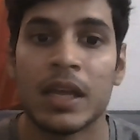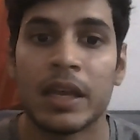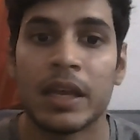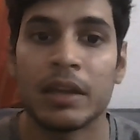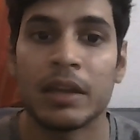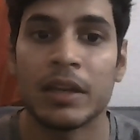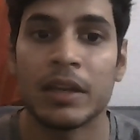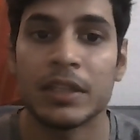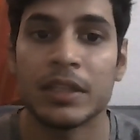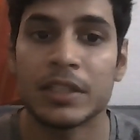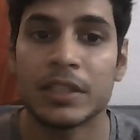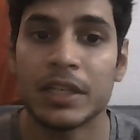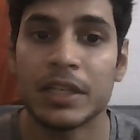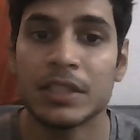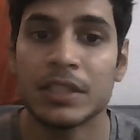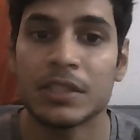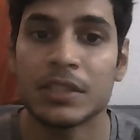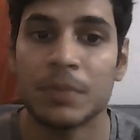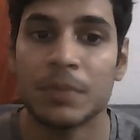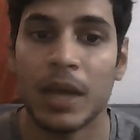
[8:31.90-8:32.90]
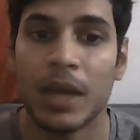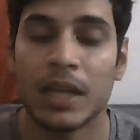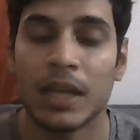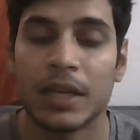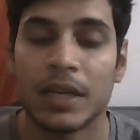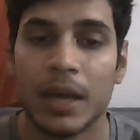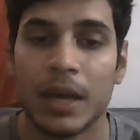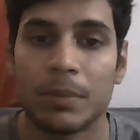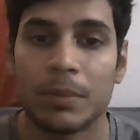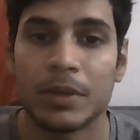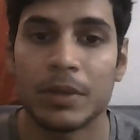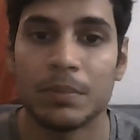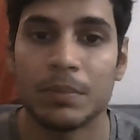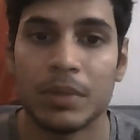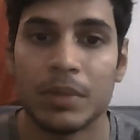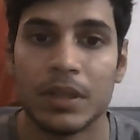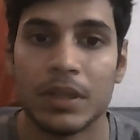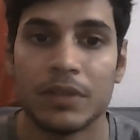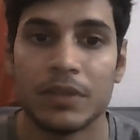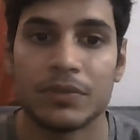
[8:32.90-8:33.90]
entrenched maladapted
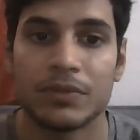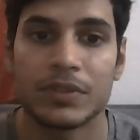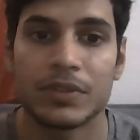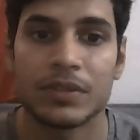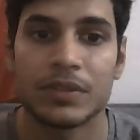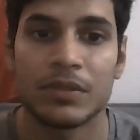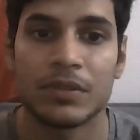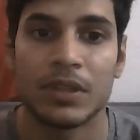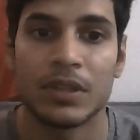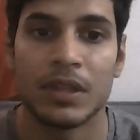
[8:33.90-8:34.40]
beliefs.